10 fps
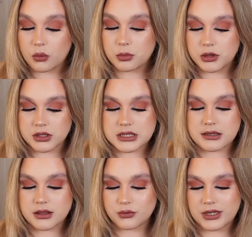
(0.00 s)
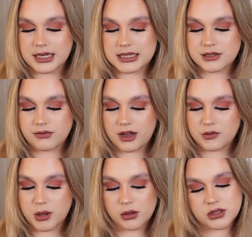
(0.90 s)
plus
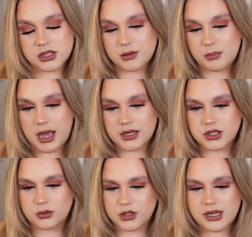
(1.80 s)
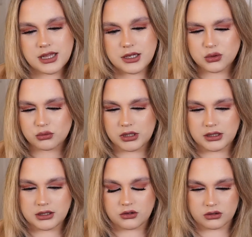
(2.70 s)
£3.95 postage and packaging, which I think is
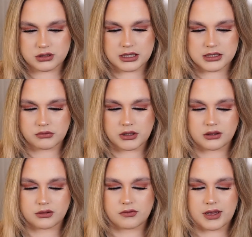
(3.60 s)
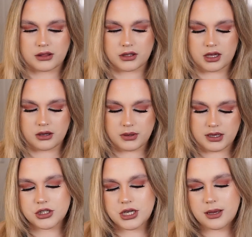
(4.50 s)
really good. That's a really good value.
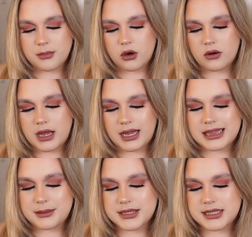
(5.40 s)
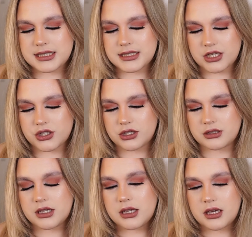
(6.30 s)
The Emory limited
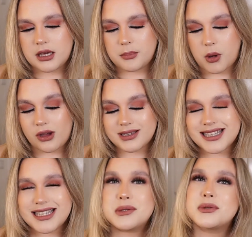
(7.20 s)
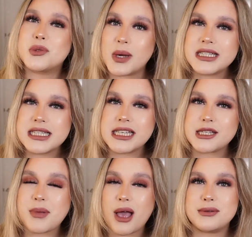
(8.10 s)
edition box is
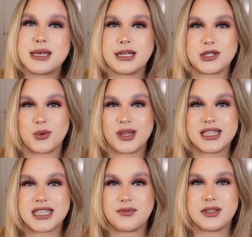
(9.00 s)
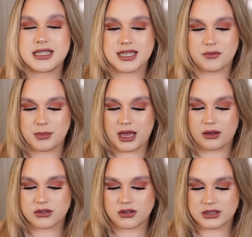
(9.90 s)
£26 and it's worth
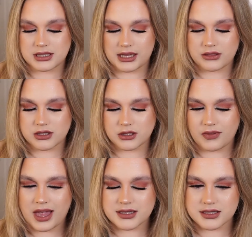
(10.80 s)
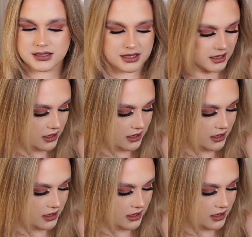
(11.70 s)
£77 altogether, so that's